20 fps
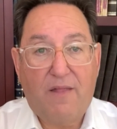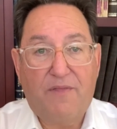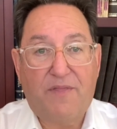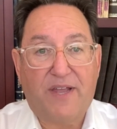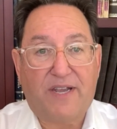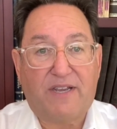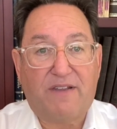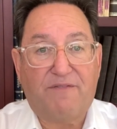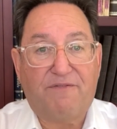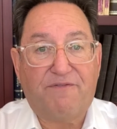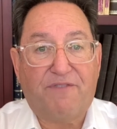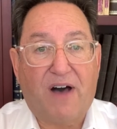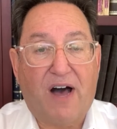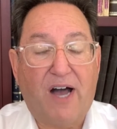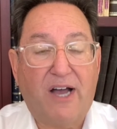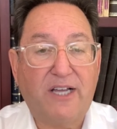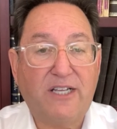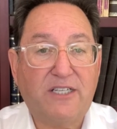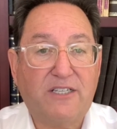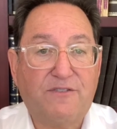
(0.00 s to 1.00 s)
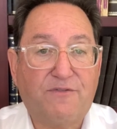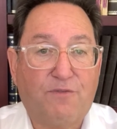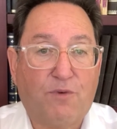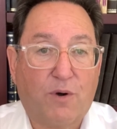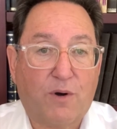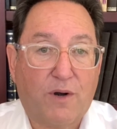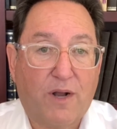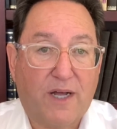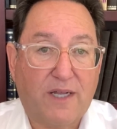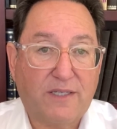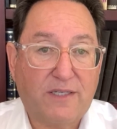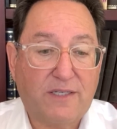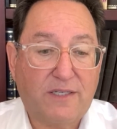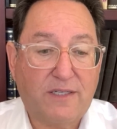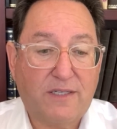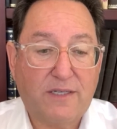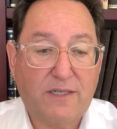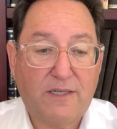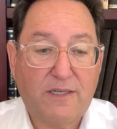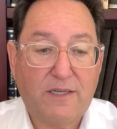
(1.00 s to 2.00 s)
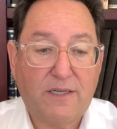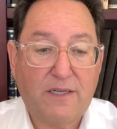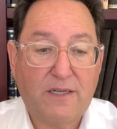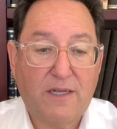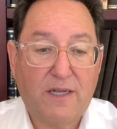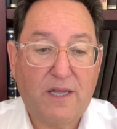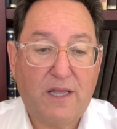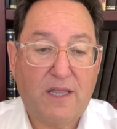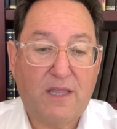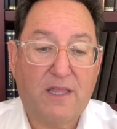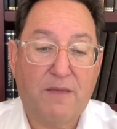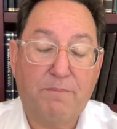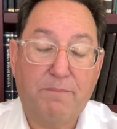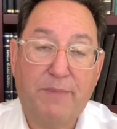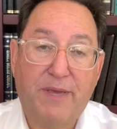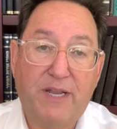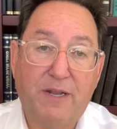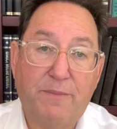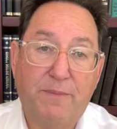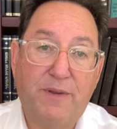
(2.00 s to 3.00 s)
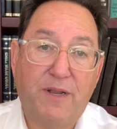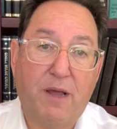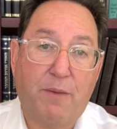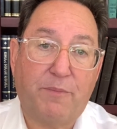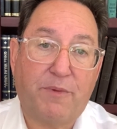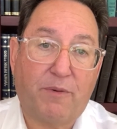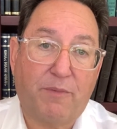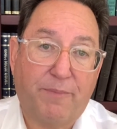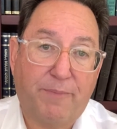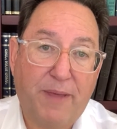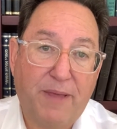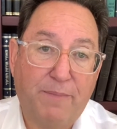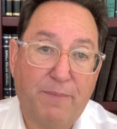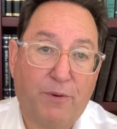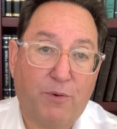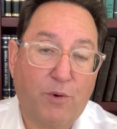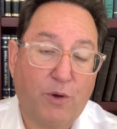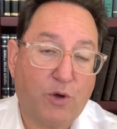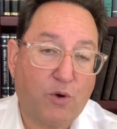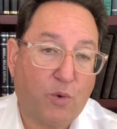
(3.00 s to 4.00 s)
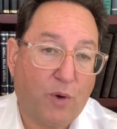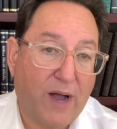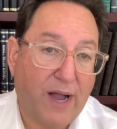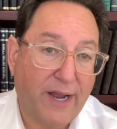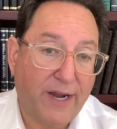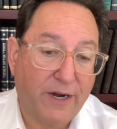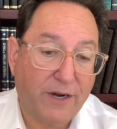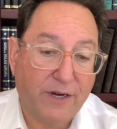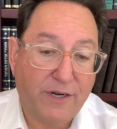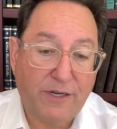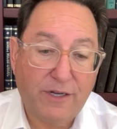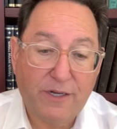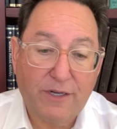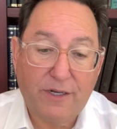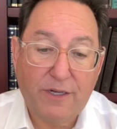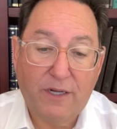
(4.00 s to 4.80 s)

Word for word: that defines for us the minimum number of people required